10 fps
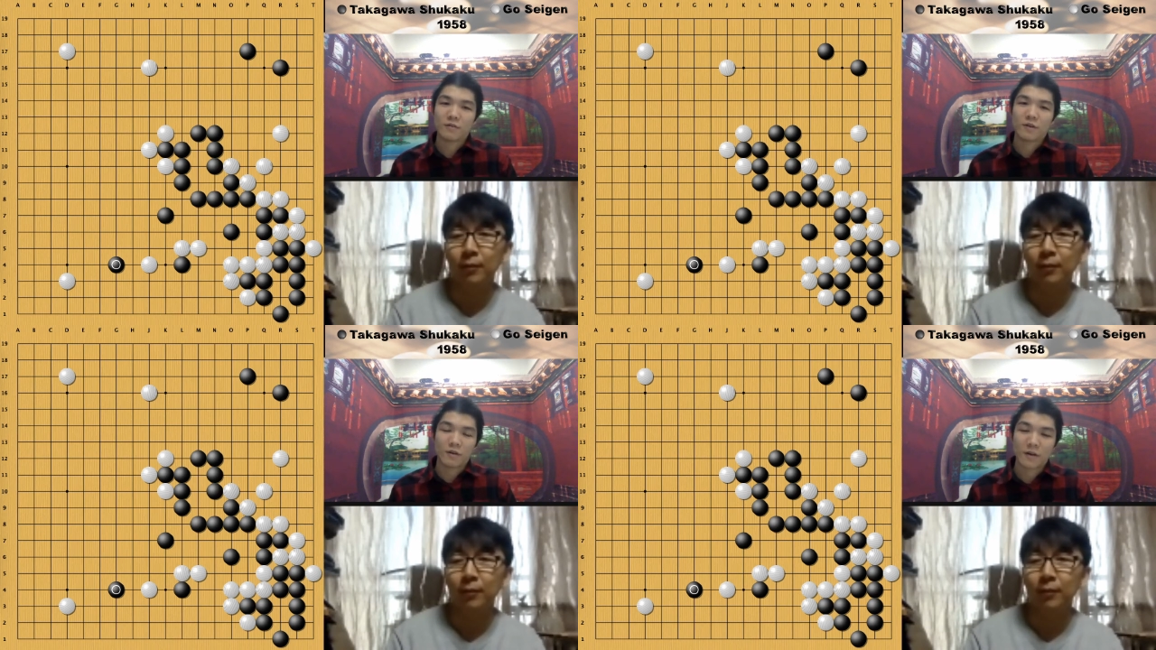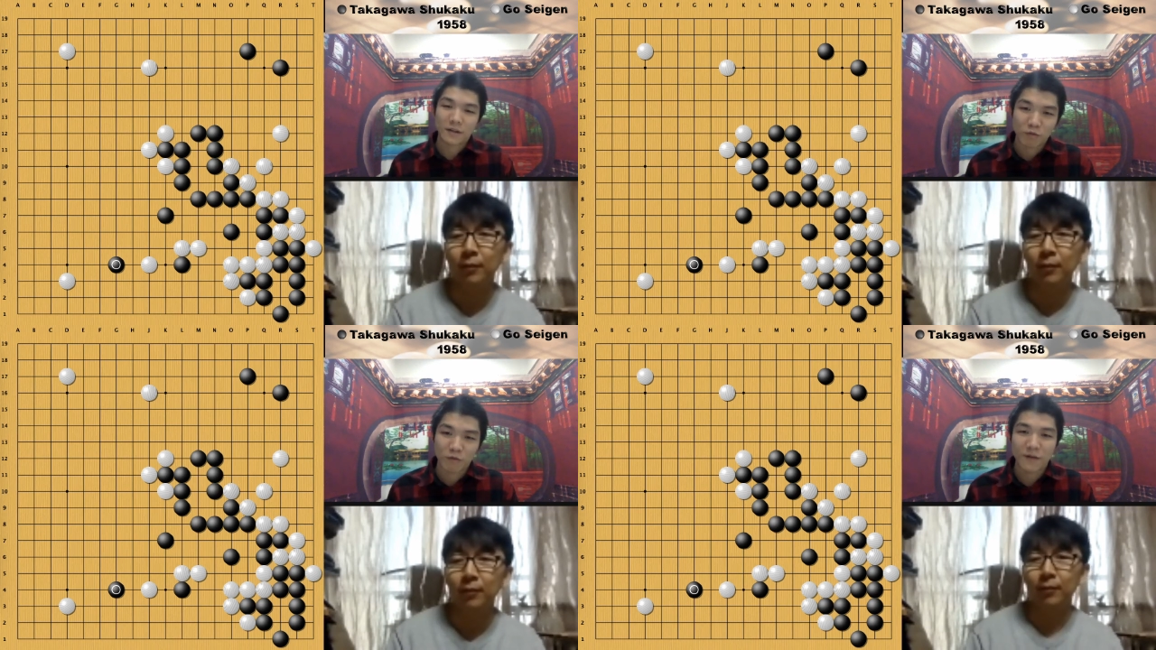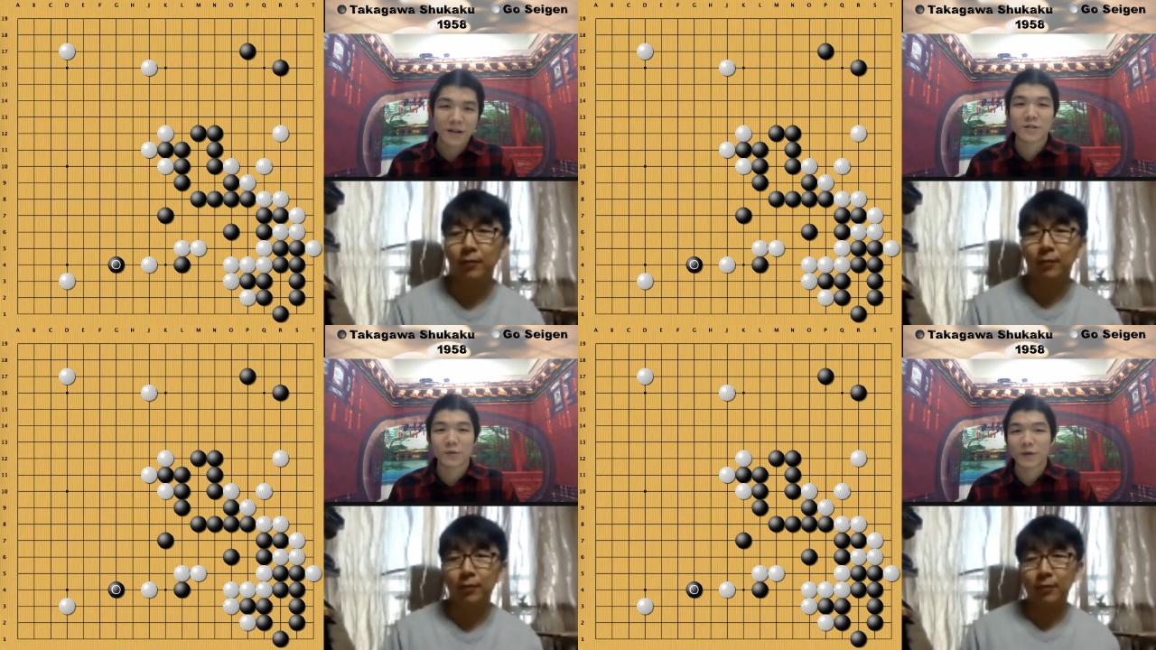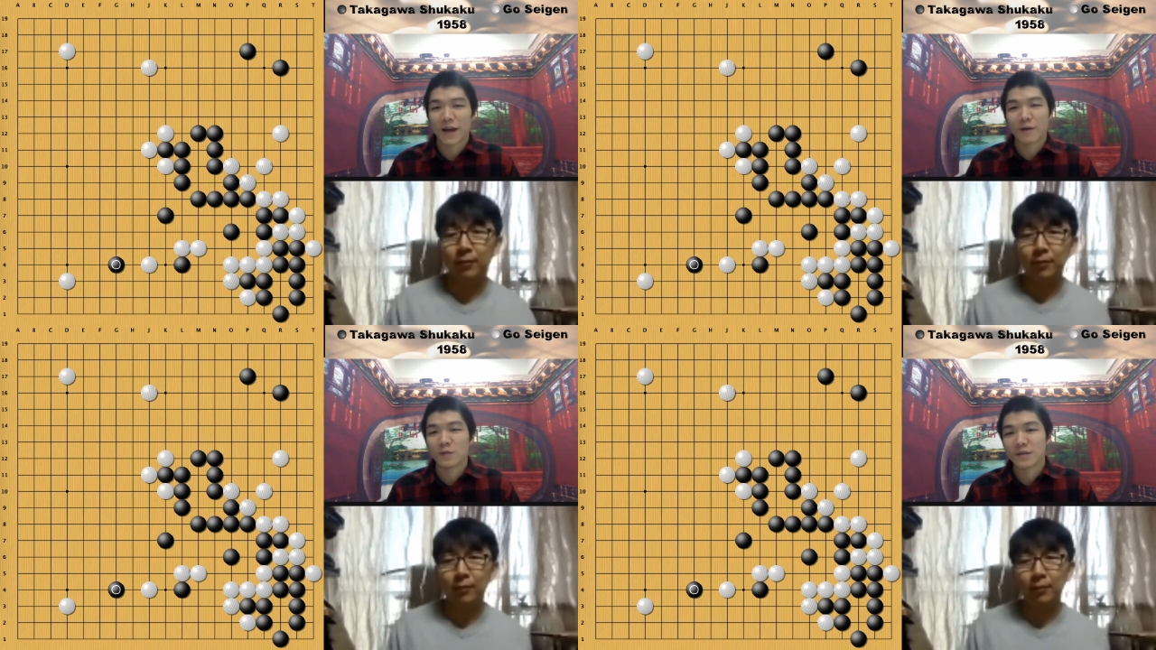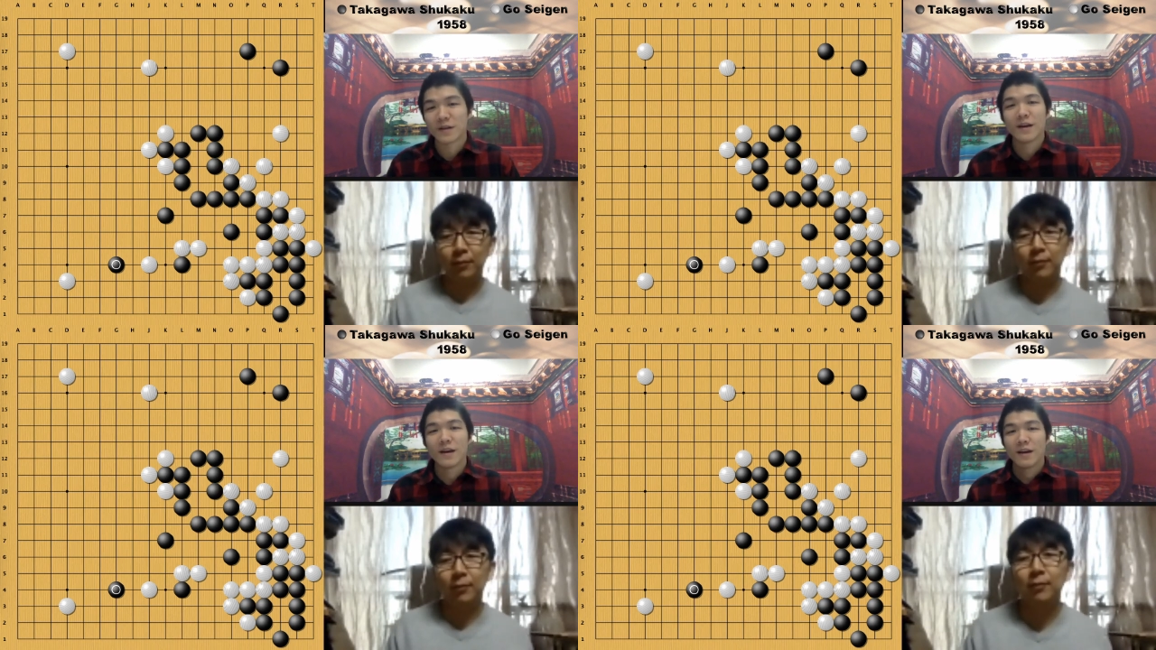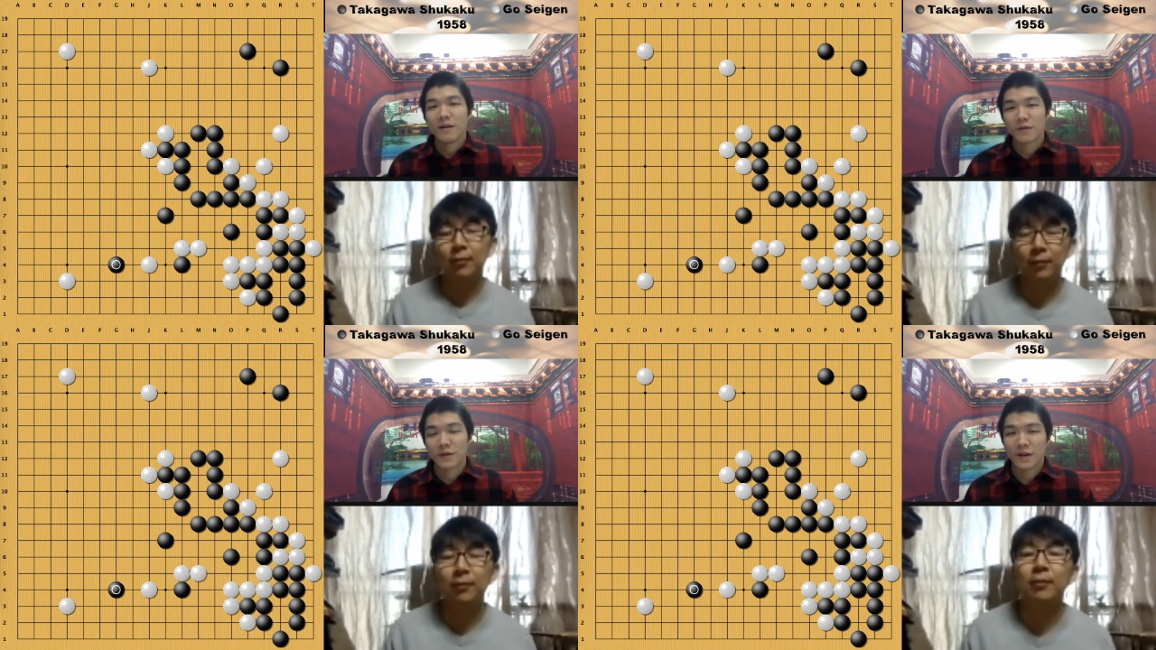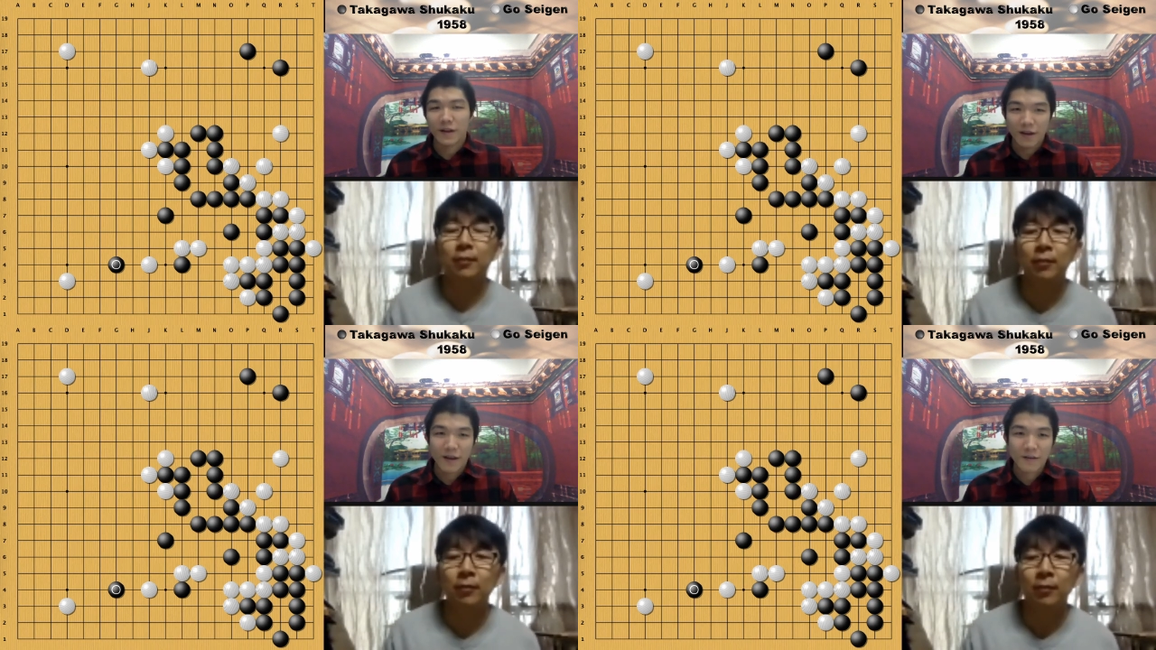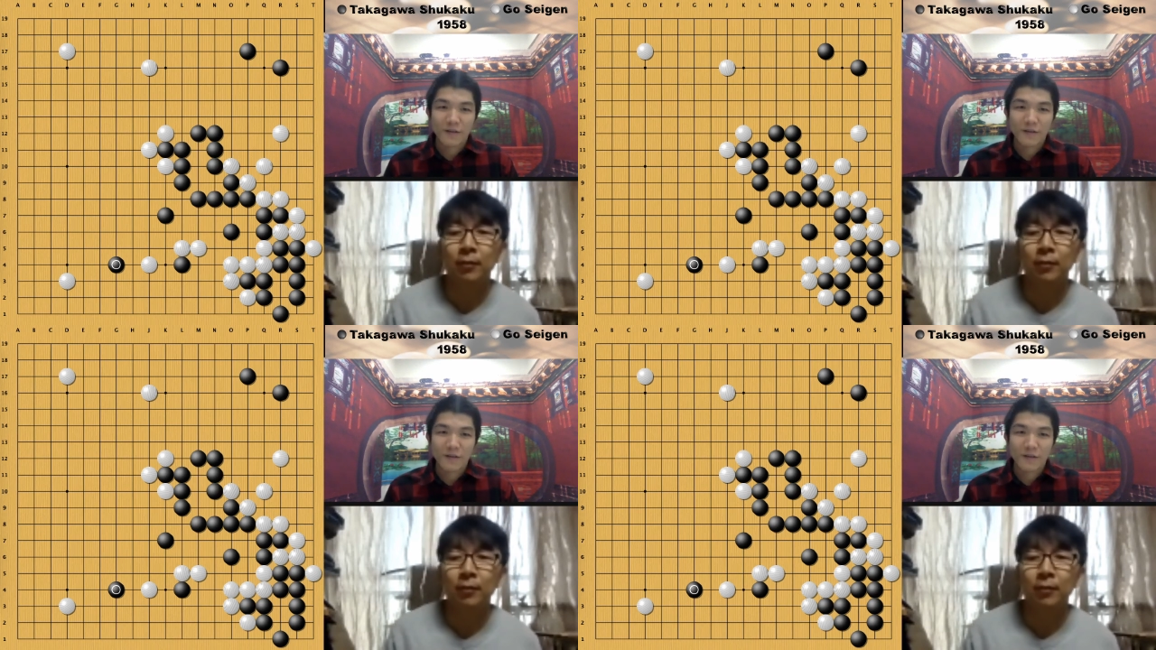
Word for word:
Speaker 1: current professional games, and